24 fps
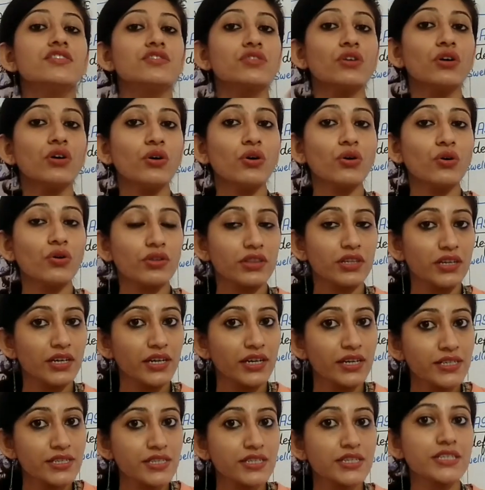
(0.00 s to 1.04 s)
So
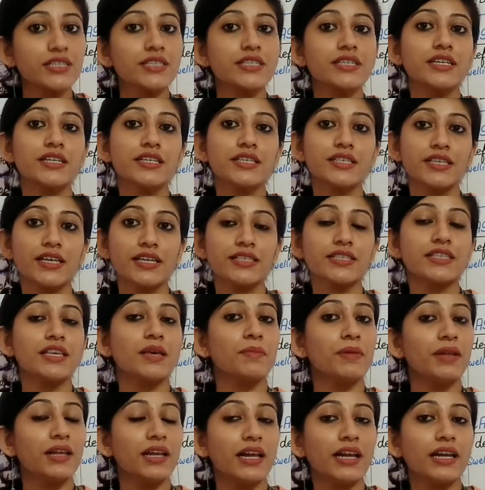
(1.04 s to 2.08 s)
these diseases,
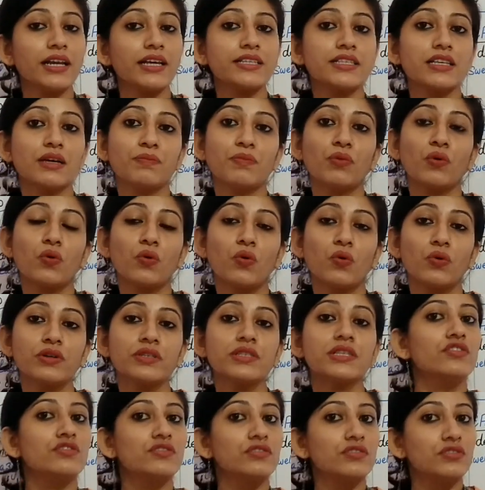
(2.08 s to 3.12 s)
similarly
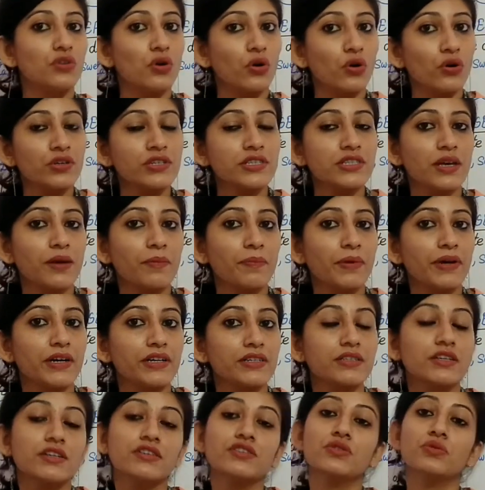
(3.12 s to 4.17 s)
suppose those
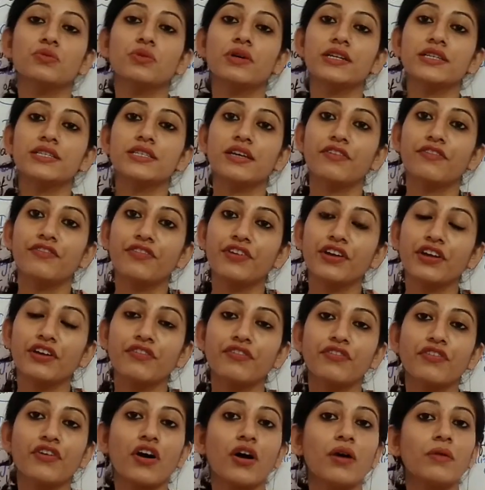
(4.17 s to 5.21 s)
persons who are
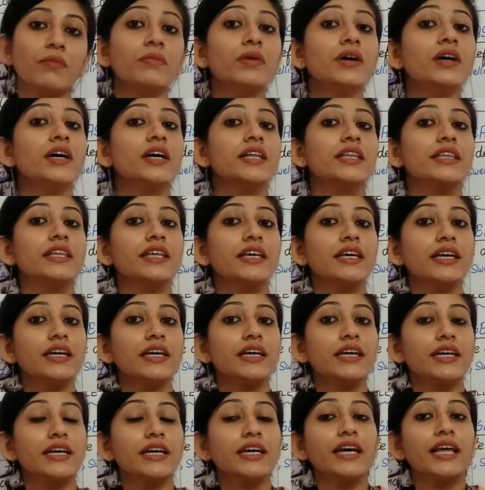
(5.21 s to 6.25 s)
suffering from
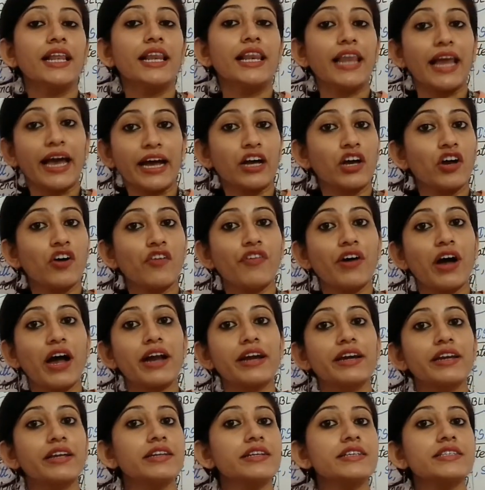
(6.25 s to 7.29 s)
the lack of
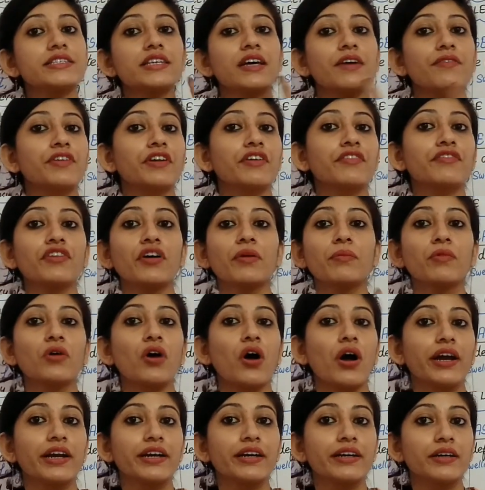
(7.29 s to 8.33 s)
iron is suffering from
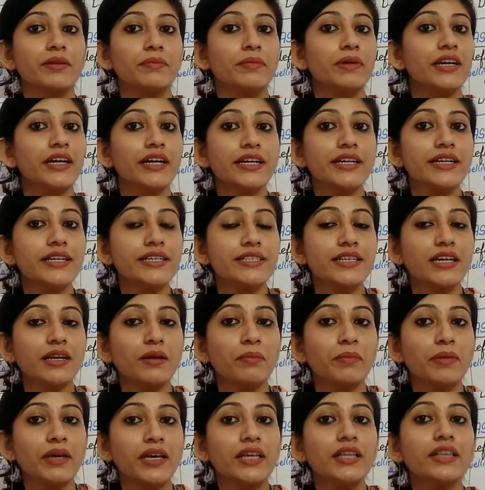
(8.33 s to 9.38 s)
goiter, but it
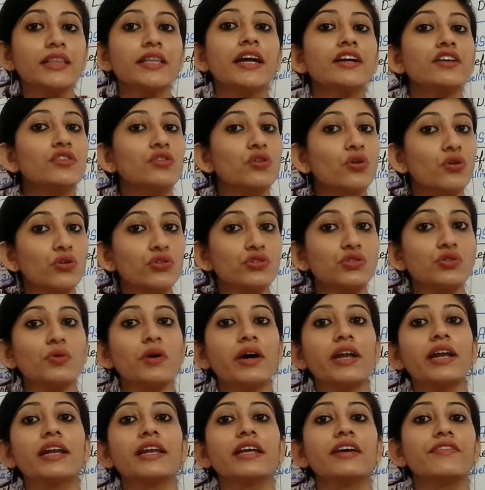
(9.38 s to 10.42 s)
doesn't mean that those who
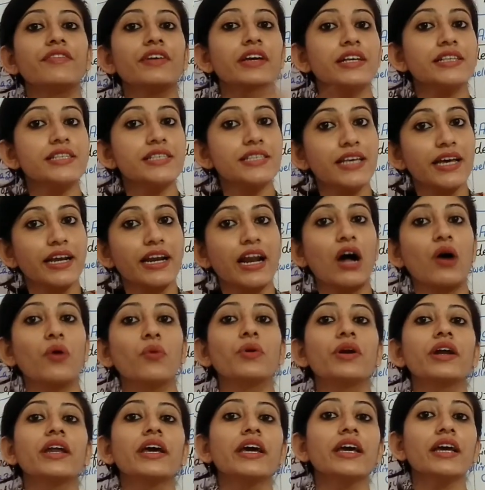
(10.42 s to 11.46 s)
are living in
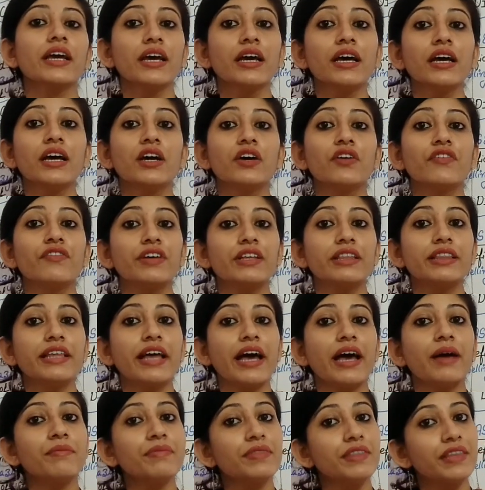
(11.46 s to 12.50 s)
surrounding with
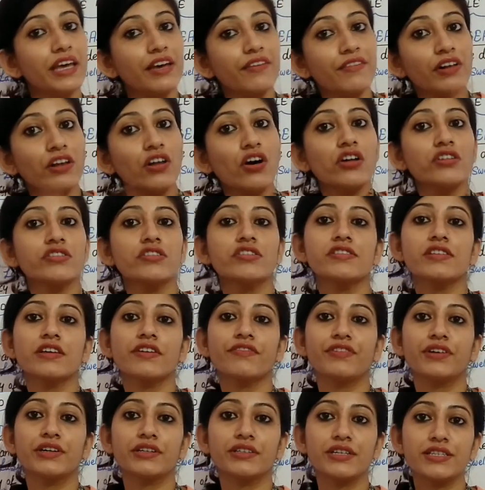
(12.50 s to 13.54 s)
them, they will also
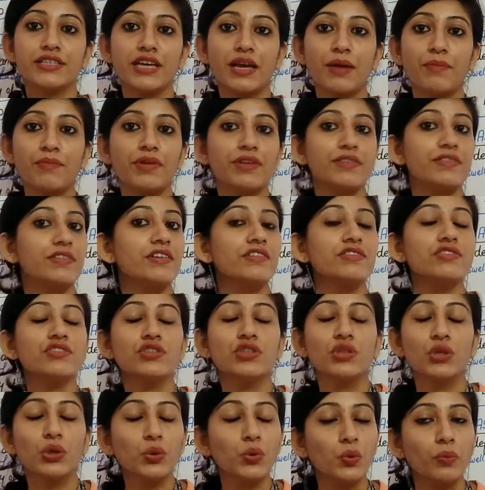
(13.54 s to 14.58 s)
suffer the same
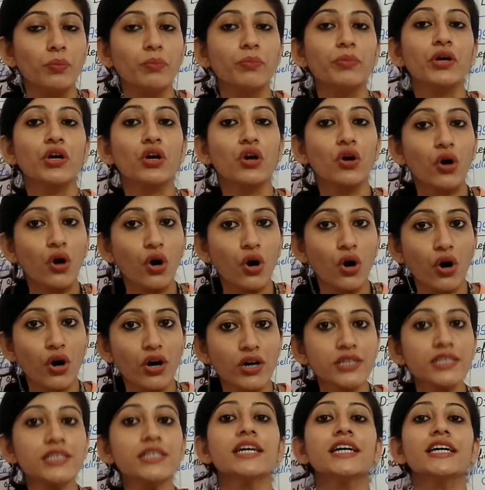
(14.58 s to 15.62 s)
disease. No,
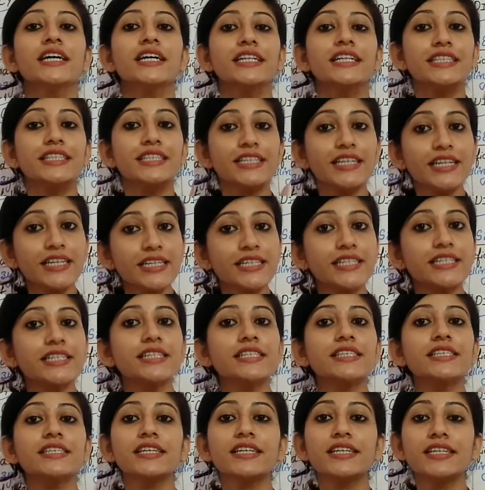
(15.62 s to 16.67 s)
because this
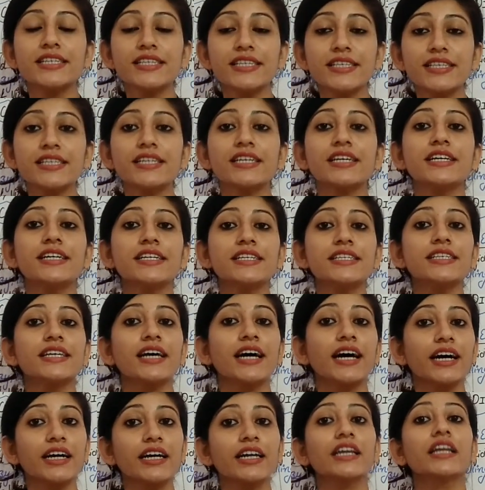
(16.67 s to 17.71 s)
disease is
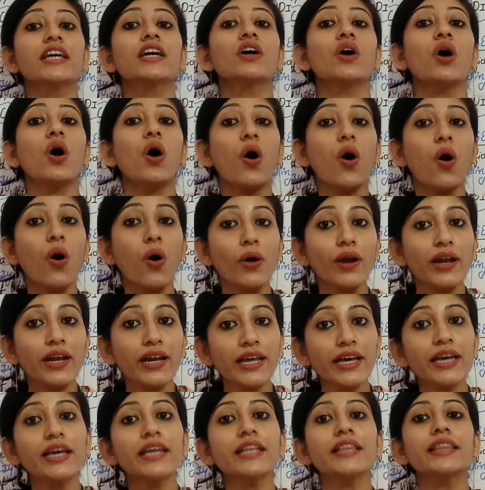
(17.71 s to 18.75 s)
occurring
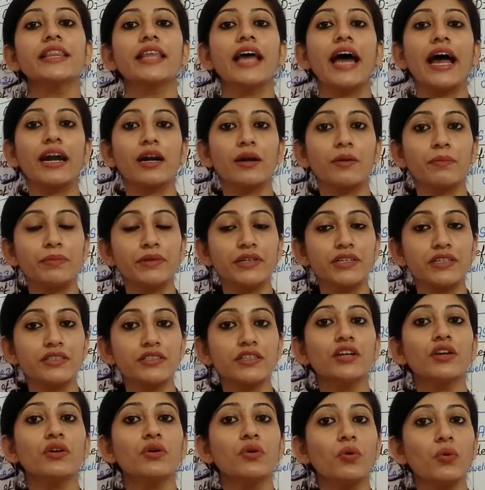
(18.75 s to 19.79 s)
only in that
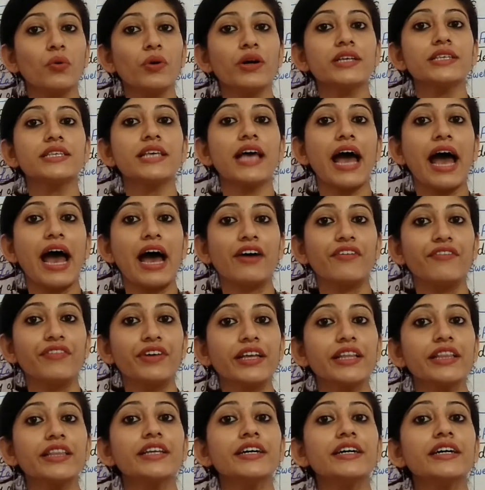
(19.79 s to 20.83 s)
person who is
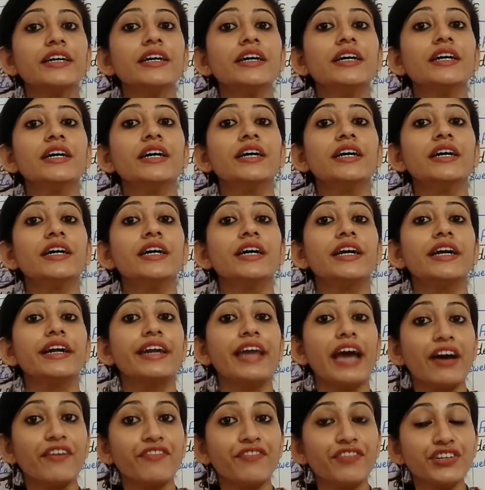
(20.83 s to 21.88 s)
having the
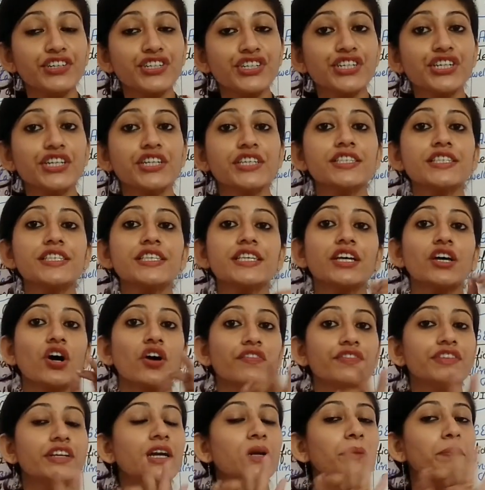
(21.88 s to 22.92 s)
deficiency
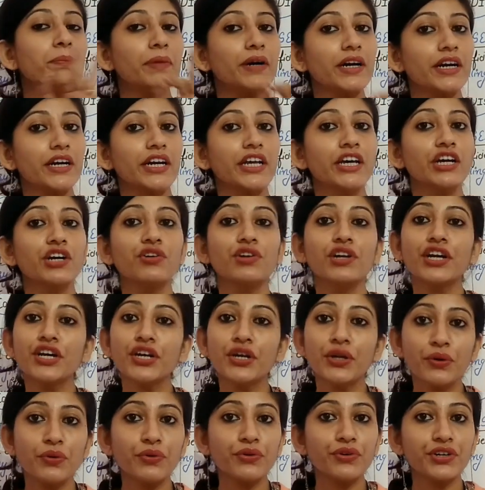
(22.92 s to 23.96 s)
of that
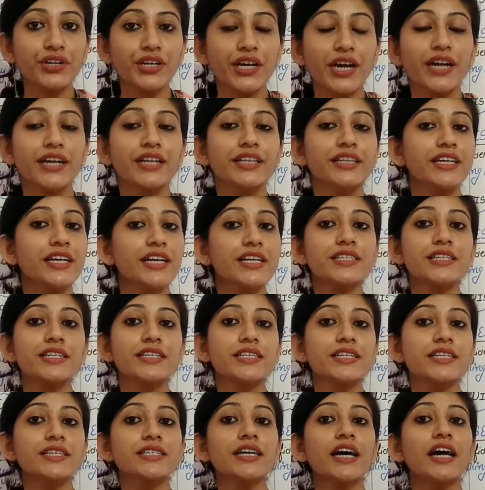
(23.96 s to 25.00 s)
particular nutrient. These
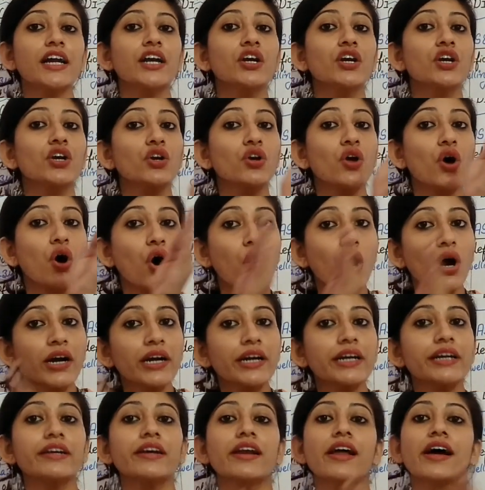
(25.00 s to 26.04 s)
diseases are
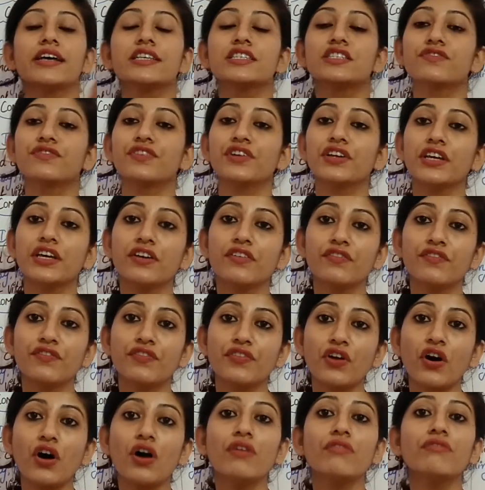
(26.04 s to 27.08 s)
not
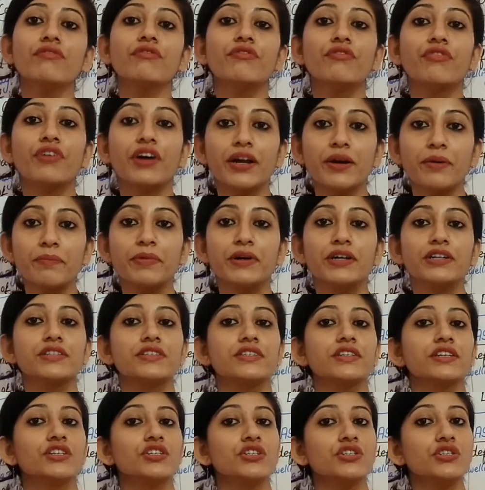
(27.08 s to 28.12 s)
transferring from one
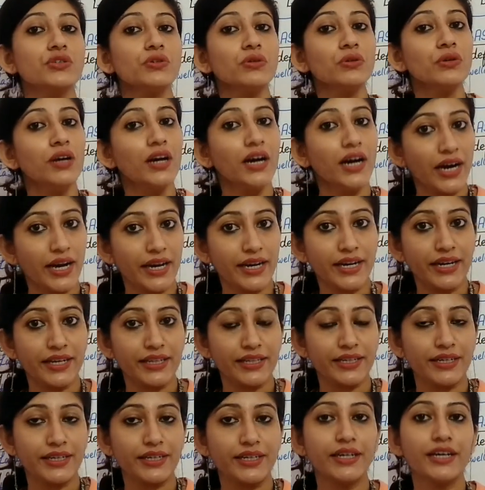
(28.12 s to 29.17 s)
person to
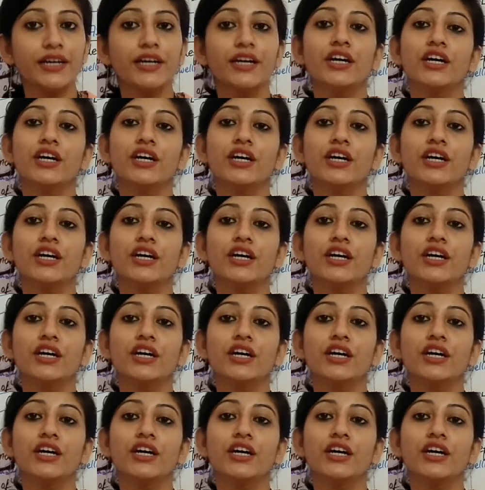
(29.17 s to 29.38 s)
another.